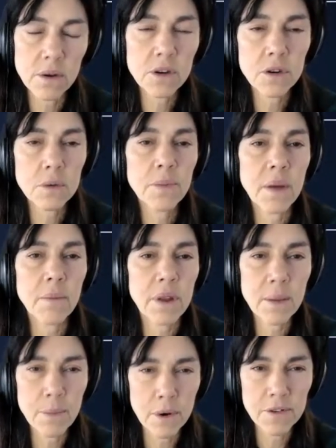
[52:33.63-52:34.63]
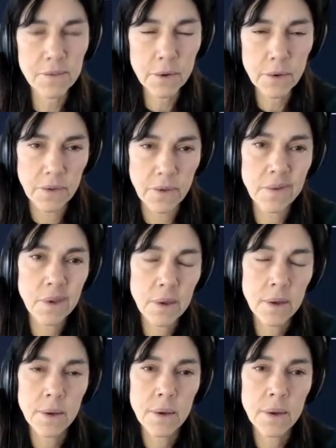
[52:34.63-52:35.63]
you should be able to eat most foods
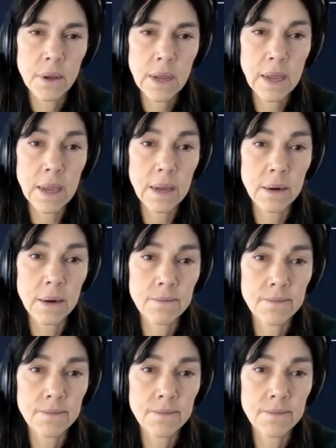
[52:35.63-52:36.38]
again.